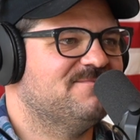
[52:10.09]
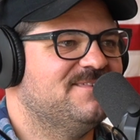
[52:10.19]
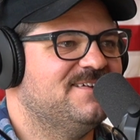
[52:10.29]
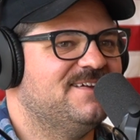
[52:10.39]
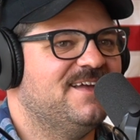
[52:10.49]

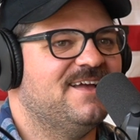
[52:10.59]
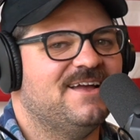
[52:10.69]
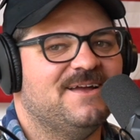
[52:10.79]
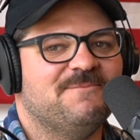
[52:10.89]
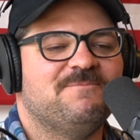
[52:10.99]
Right.
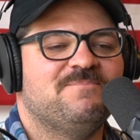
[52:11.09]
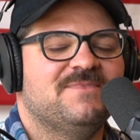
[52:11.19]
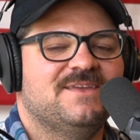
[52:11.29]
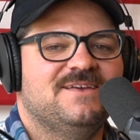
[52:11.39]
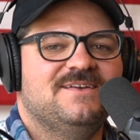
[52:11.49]
In
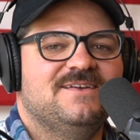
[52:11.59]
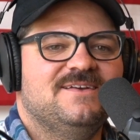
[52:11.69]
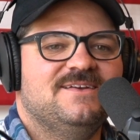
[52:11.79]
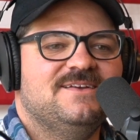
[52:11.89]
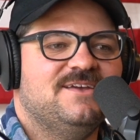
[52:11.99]

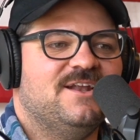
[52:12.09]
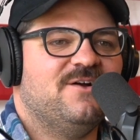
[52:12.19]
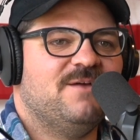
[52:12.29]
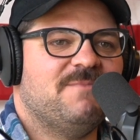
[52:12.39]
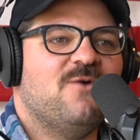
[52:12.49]

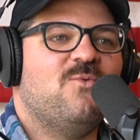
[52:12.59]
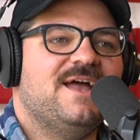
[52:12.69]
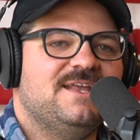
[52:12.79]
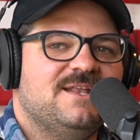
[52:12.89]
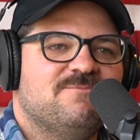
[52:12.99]
my
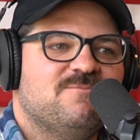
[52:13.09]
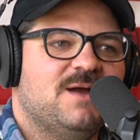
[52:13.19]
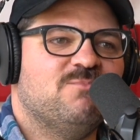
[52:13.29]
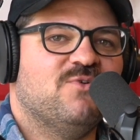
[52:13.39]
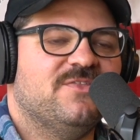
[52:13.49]
wedding, my
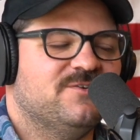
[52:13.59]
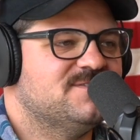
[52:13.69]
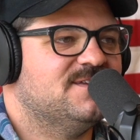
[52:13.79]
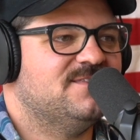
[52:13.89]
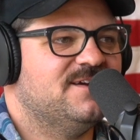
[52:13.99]

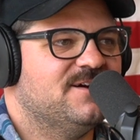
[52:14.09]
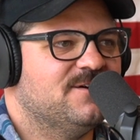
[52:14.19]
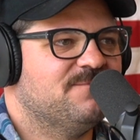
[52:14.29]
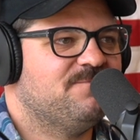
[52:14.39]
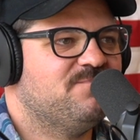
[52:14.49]
brothers in
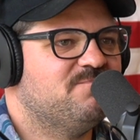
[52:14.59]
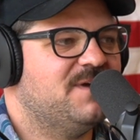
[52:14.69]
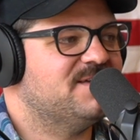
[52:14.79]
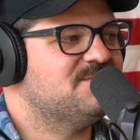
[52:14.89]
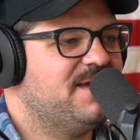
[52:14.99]
their
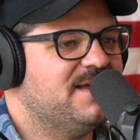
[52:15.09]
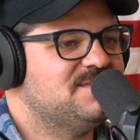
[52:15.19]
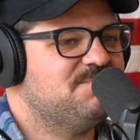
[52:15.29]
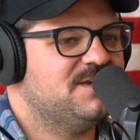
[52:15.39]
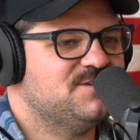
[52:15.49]
best man
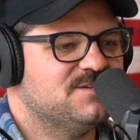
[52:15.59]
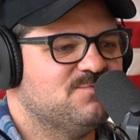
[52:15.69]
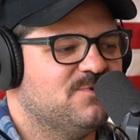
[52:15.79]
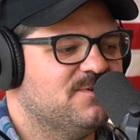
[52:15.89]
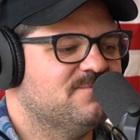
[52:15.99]
speeches
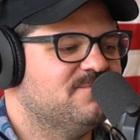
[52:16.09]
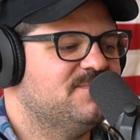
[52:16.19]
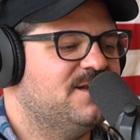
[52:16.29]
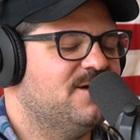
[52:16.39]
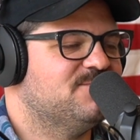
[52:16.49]
were,
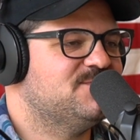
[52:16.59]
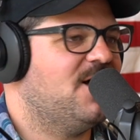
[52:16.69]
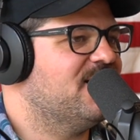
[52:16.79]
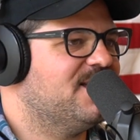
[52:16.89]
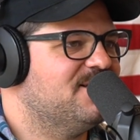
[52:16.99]

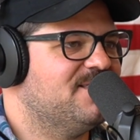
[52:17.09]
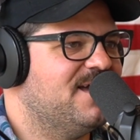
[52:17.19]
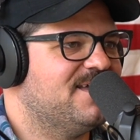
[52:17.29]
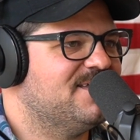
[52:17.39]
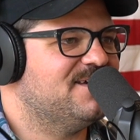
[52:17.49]
talking at
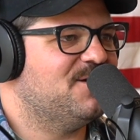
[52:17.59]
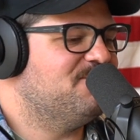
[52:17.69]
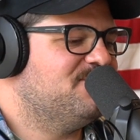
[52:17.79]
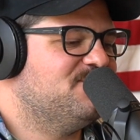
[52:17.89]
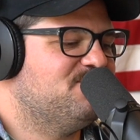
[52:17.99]

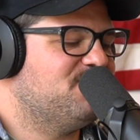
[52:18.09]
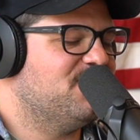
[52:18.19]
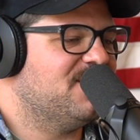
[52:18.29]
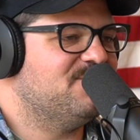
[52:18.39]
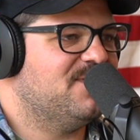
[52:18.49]

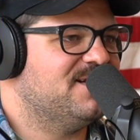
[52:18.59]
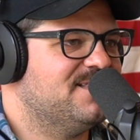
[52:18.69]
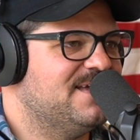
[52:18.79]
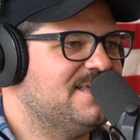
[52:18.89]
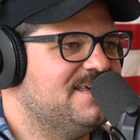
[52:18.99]
poking fun at
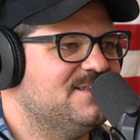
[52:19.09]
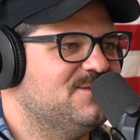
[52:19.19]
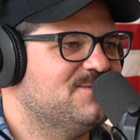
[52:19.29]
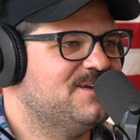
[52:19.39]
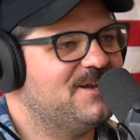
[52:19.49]
Eat
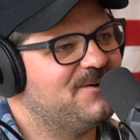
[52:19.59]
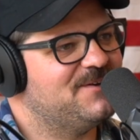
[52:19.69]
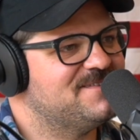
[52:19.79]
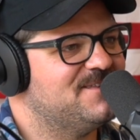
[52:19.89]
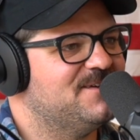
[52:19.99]
Local,
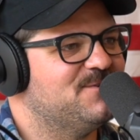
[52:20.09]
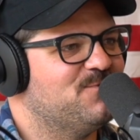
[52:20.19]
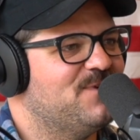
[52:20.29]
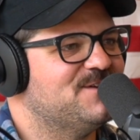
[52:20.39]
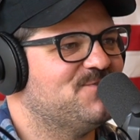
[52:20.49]
he's the
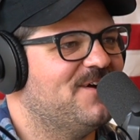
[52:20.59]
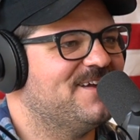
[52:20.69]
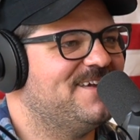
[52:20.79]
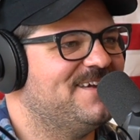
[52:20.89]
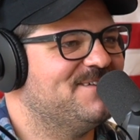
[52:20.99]
restaurant
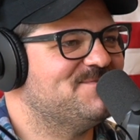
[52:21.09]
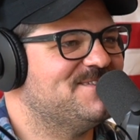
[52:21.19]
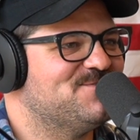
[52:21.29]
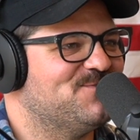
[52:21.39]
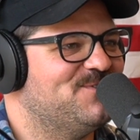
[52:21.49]
king of
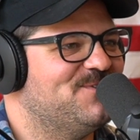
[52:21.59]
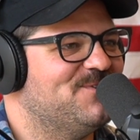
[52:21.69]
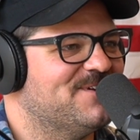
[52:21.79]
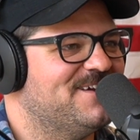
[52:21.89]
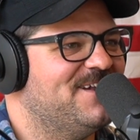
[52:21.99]
Central New
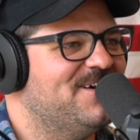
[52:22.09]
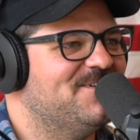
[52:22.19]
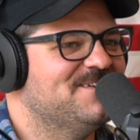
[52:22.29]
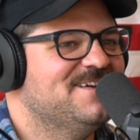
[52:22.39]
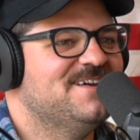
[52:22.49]
York,
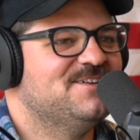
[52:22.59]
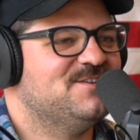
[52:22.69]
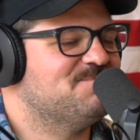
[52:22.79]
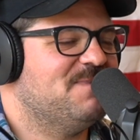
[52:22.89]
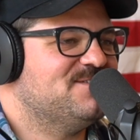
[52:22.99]

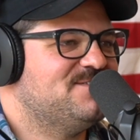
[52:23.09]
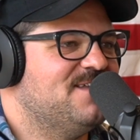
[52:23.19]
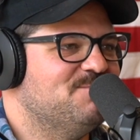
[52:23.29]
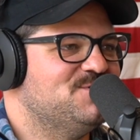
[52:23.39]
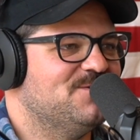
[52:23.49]
just
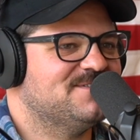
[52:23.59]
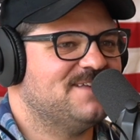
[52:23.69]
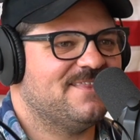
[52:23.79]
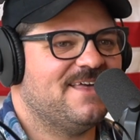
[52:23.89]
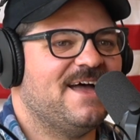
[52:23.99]
dumb jokes
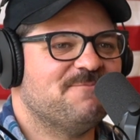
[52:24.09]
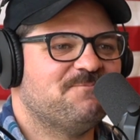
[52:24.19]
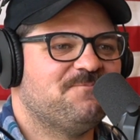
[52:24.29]
like that,